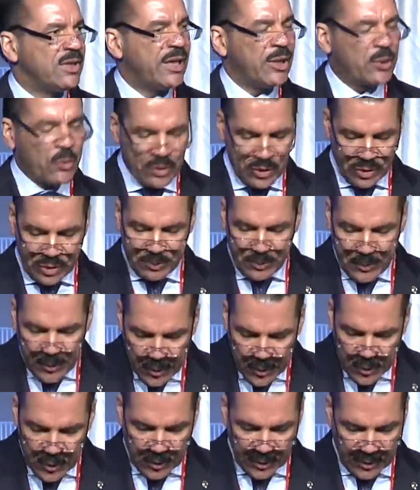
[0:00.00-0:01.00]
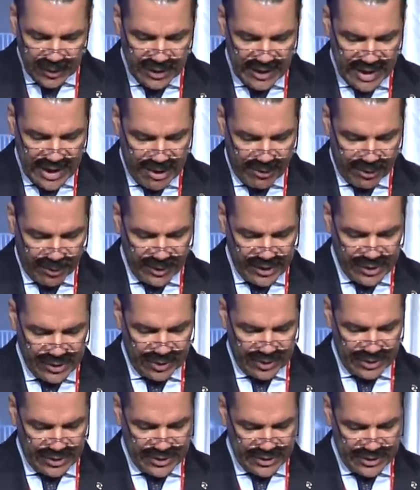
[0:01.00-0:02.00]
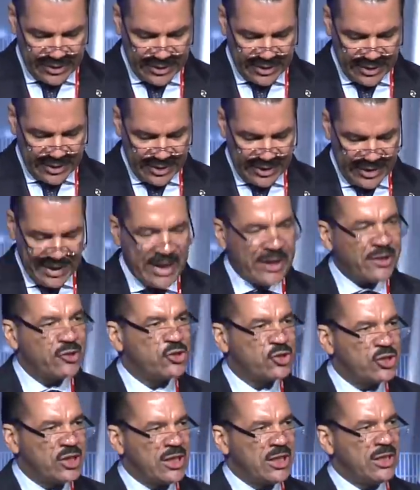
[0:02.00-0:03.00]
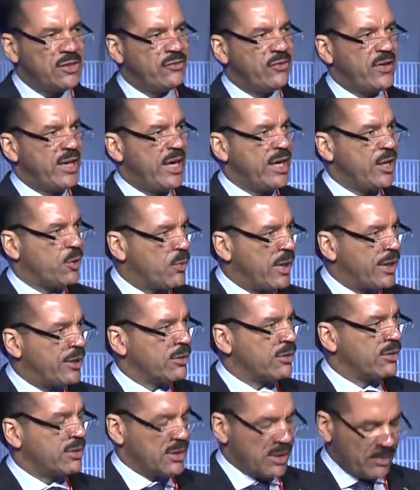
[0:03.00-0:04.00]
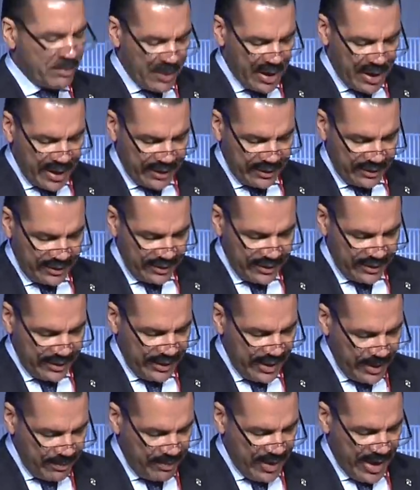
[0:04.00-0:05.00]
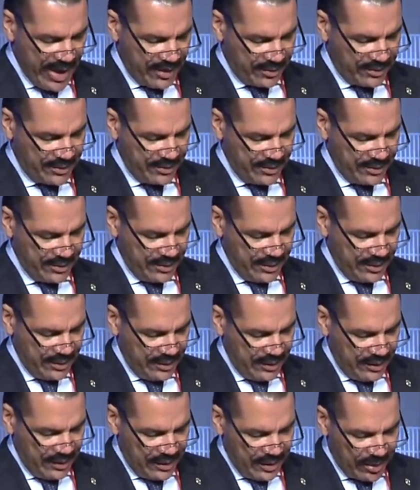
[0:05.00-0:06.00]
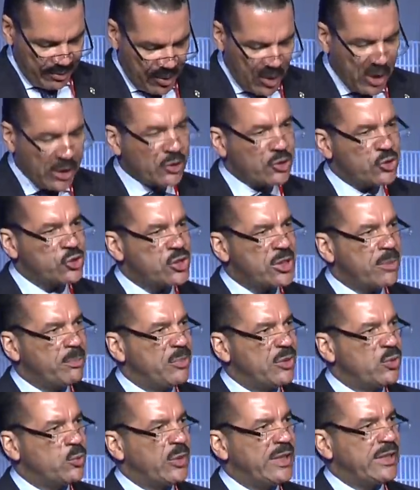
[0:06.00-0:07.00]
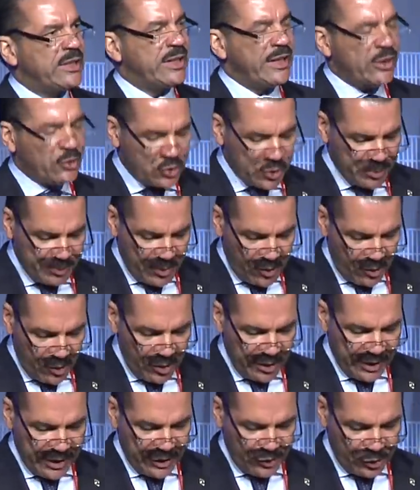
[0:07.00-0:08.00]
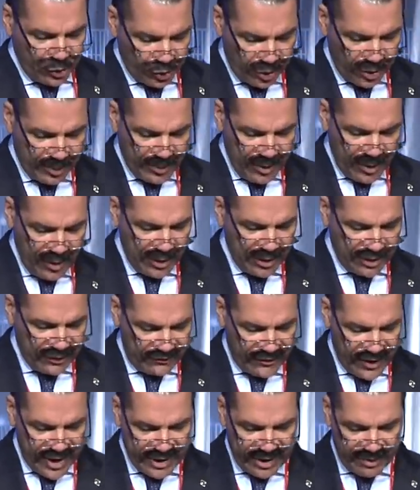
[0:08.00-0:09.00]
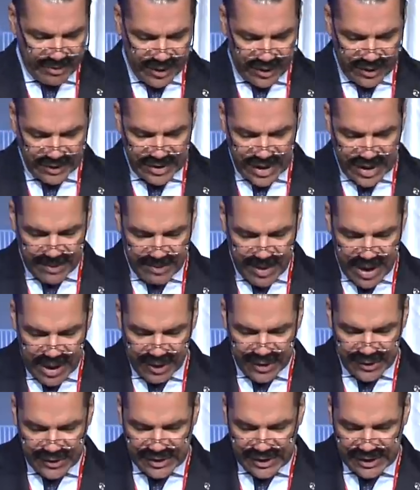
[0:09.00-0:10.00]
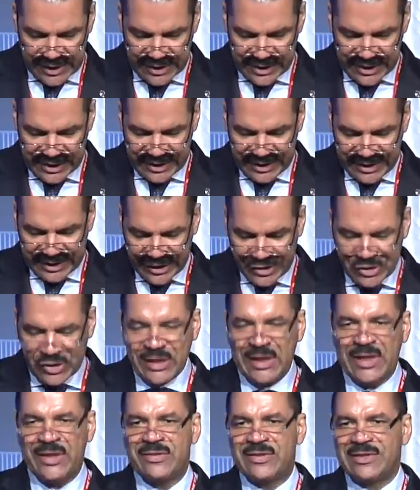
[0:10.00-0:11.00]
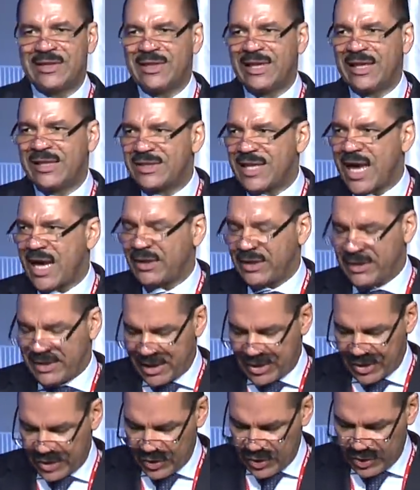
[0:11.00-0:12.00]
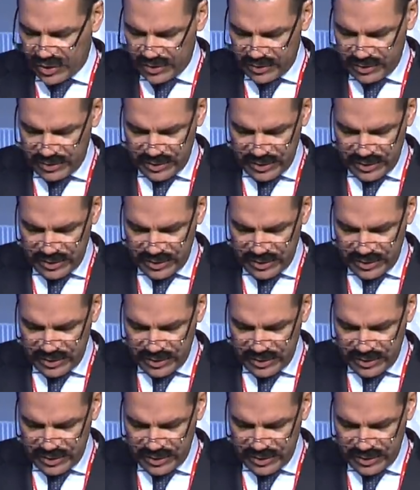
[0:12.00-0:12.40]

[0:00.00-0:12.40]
in order to pool our resources and achieve a greater combined impact. The partnership between Interpol and Europol in fighting maritime piracy achieves exactly that goal,